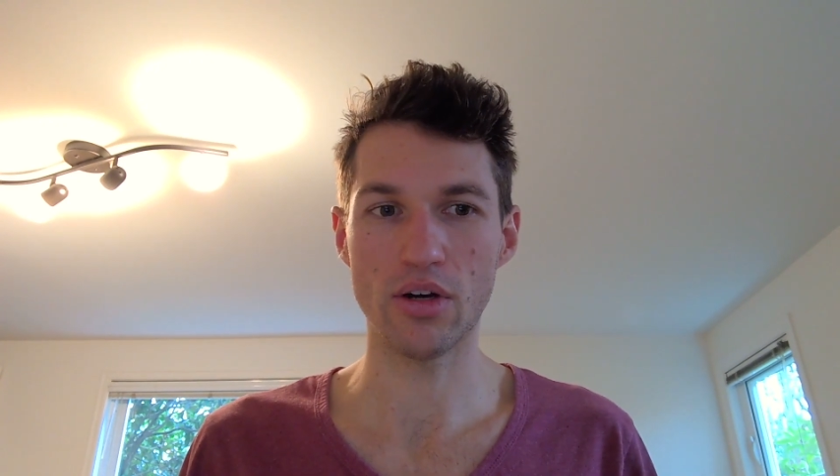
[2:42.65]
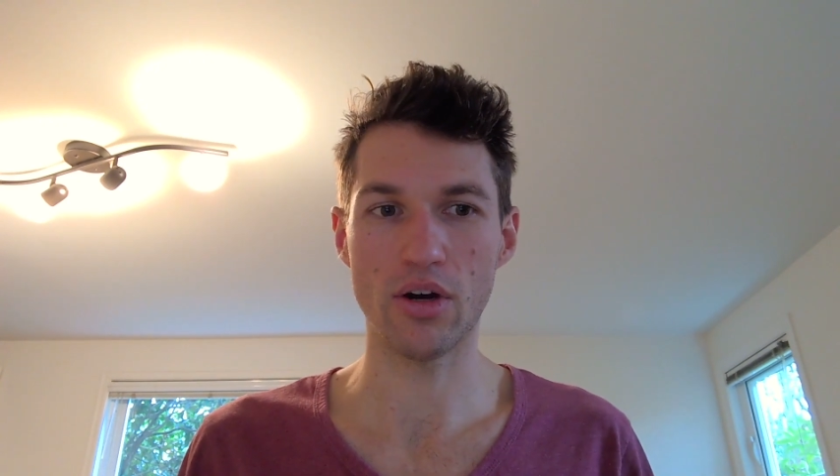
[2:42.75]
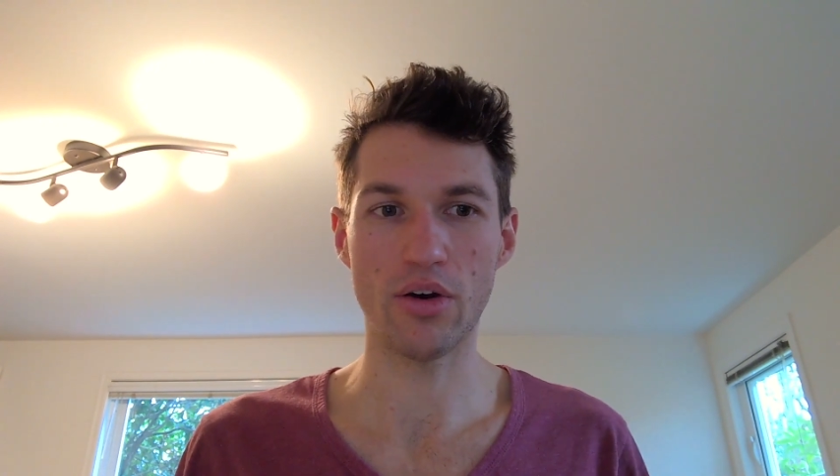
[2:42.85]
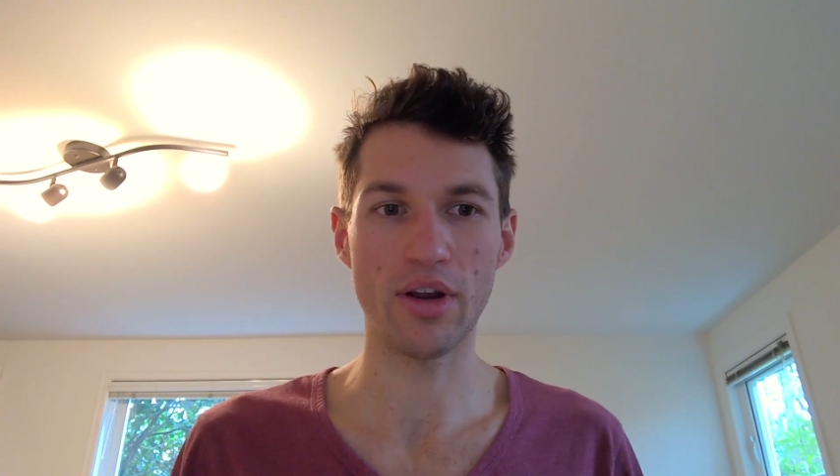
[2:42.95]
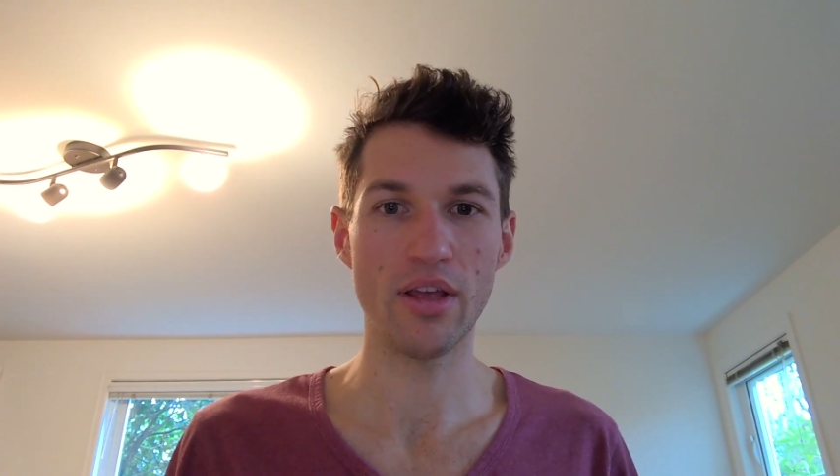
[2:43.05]

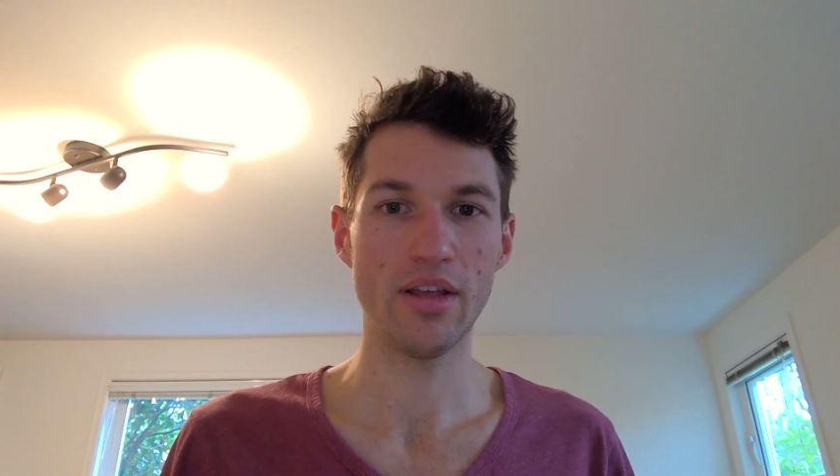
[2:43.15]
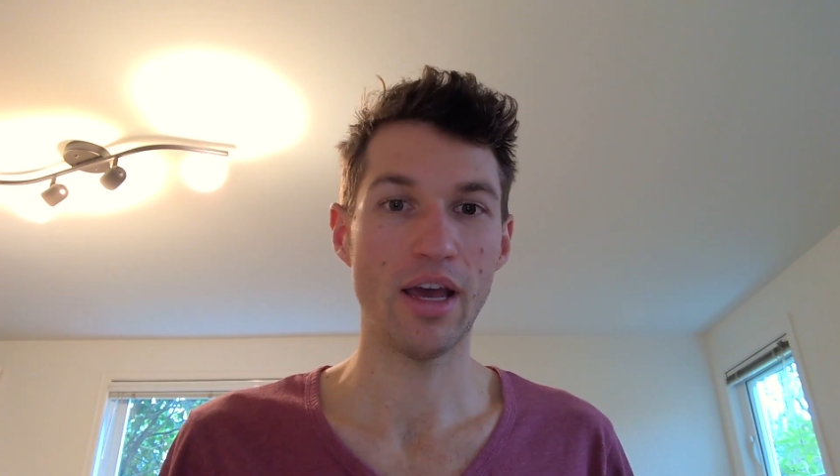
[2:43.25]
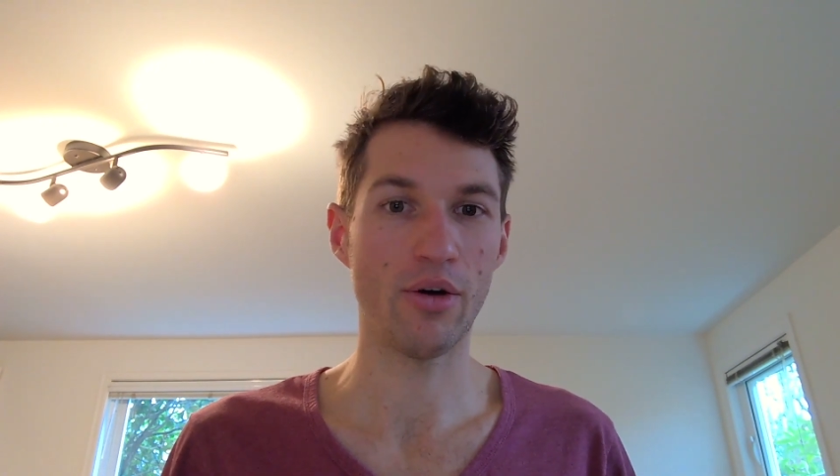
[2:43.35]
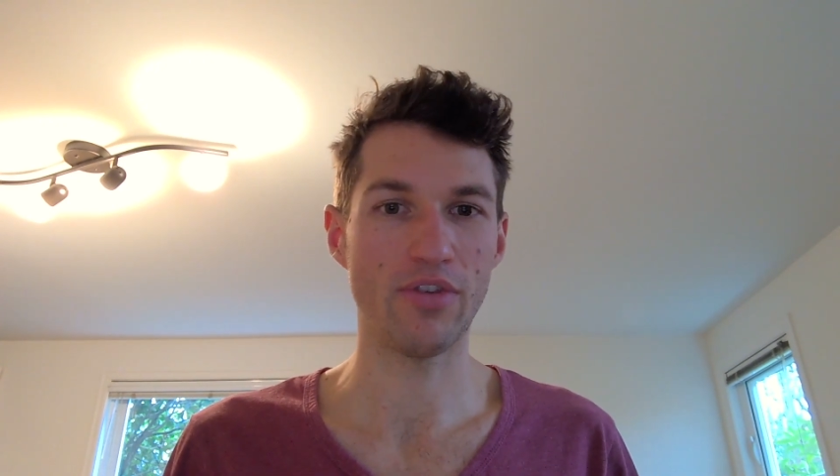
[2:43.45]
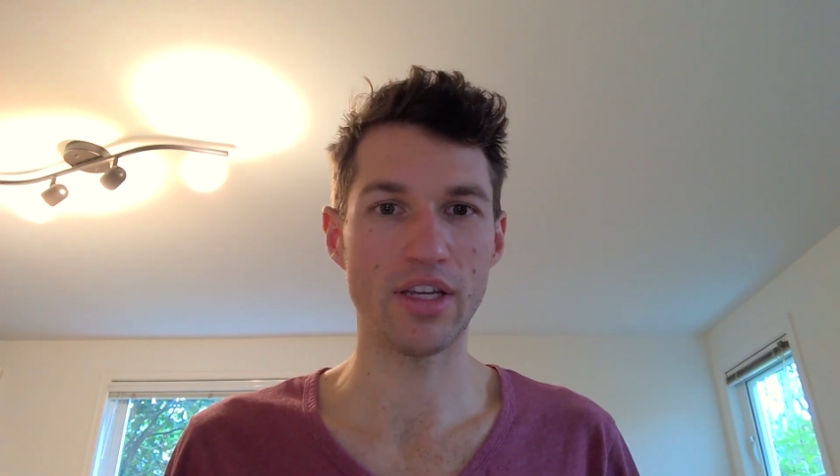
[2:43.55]
on
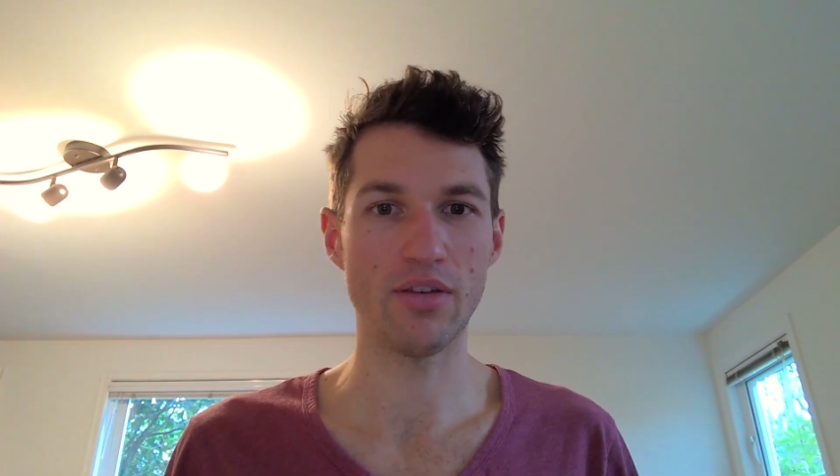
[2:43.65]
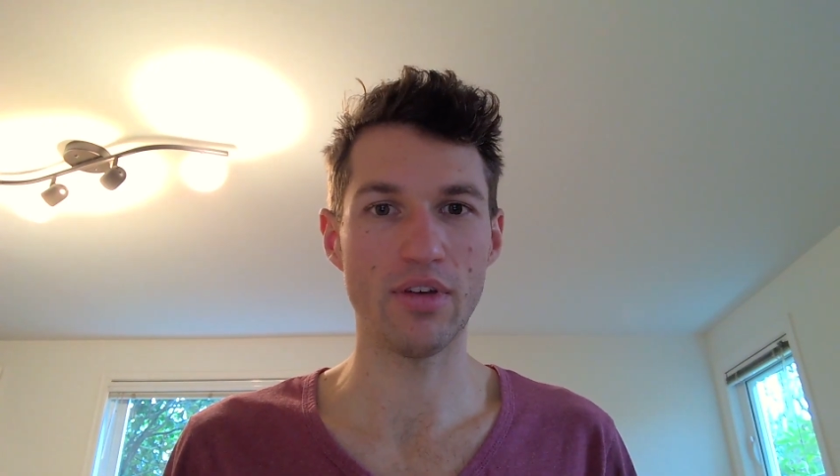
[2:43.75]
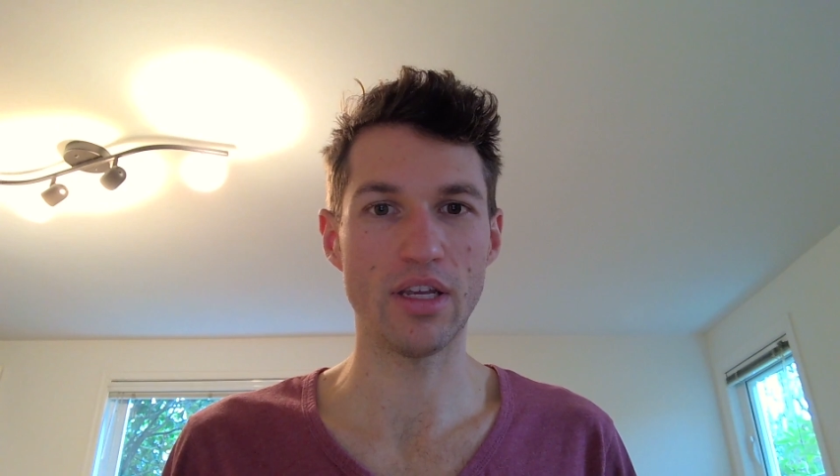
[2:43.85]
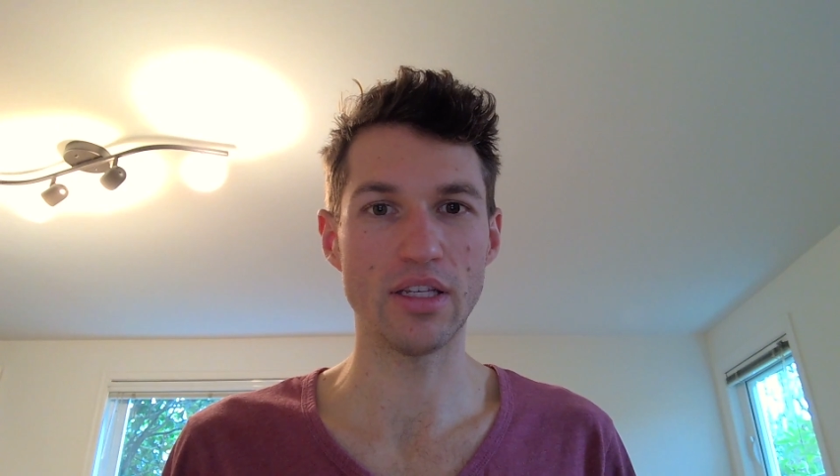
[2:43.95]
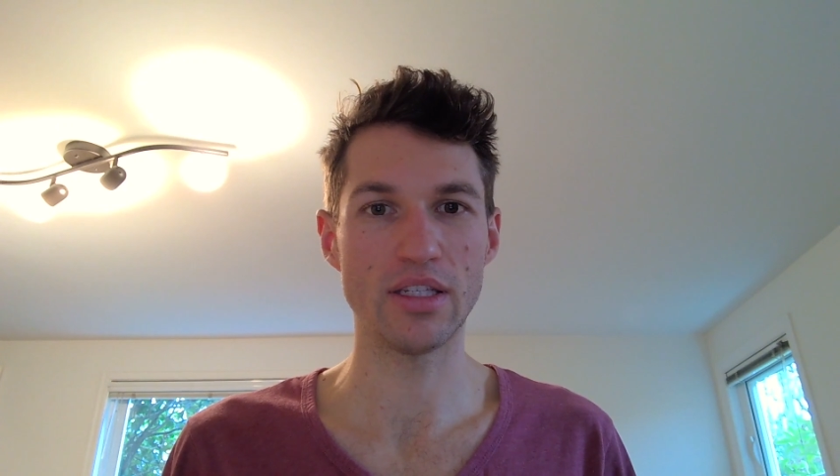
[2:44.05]
how effective
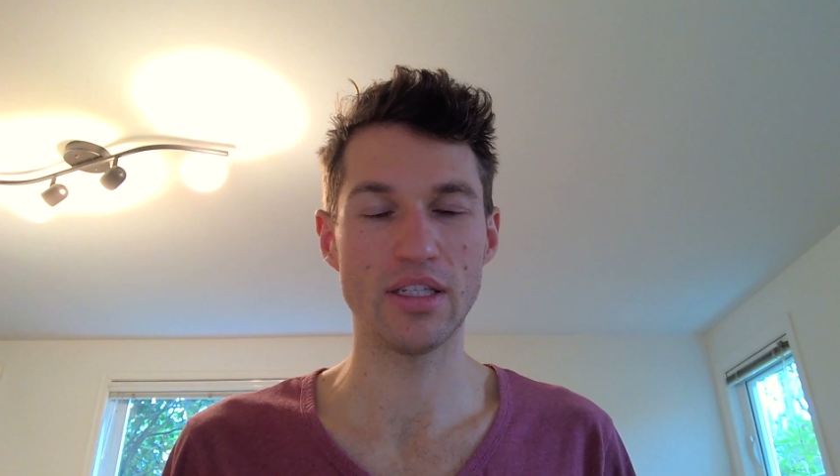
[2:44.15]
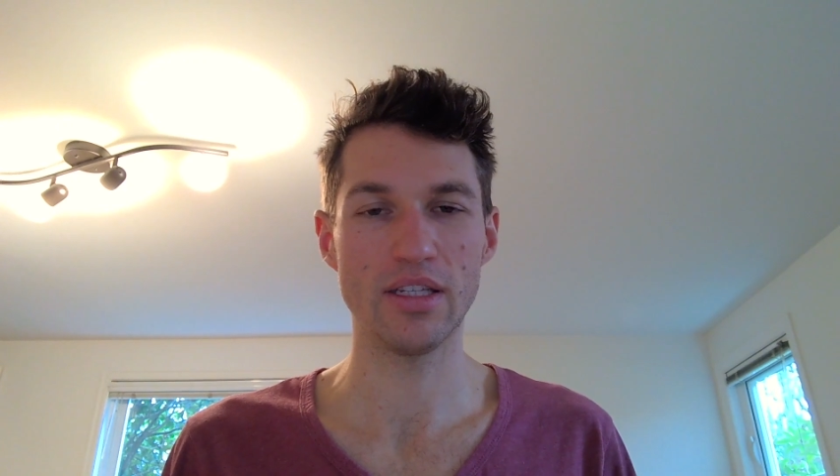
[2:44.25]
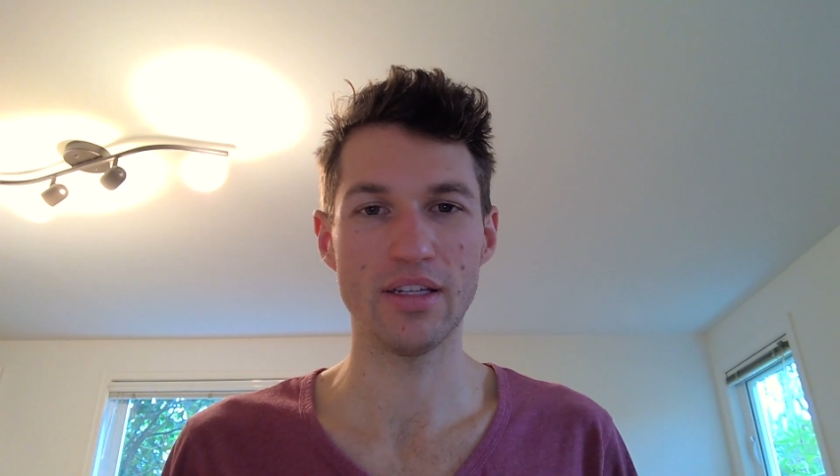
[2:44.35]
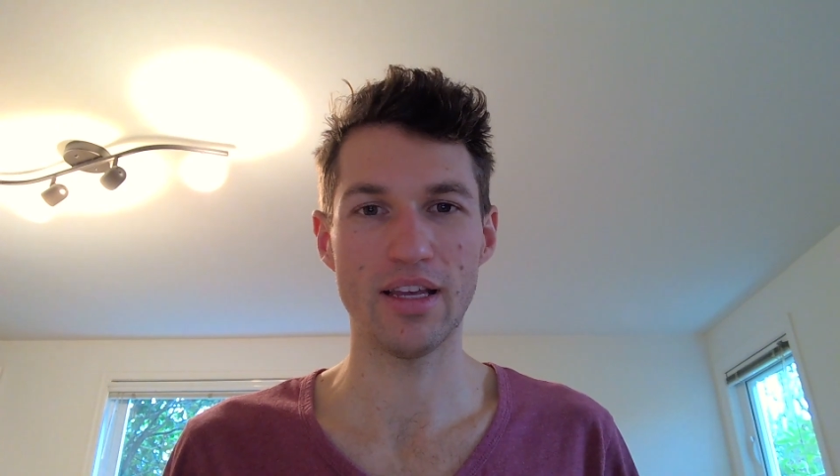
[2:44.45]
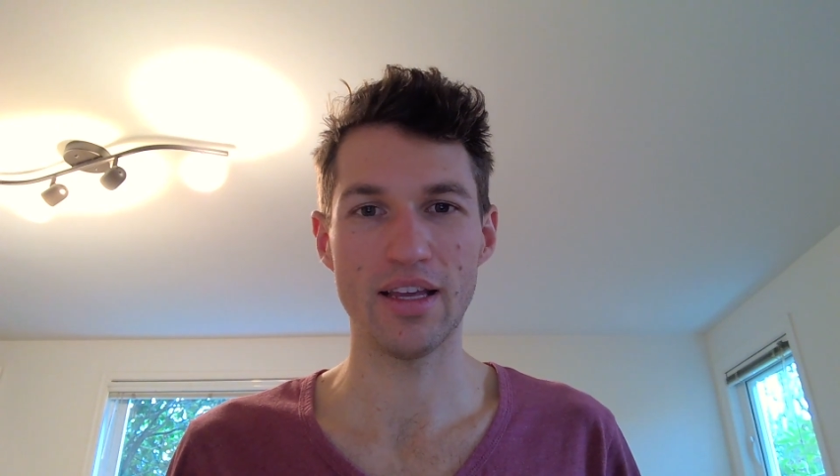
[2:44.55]
it is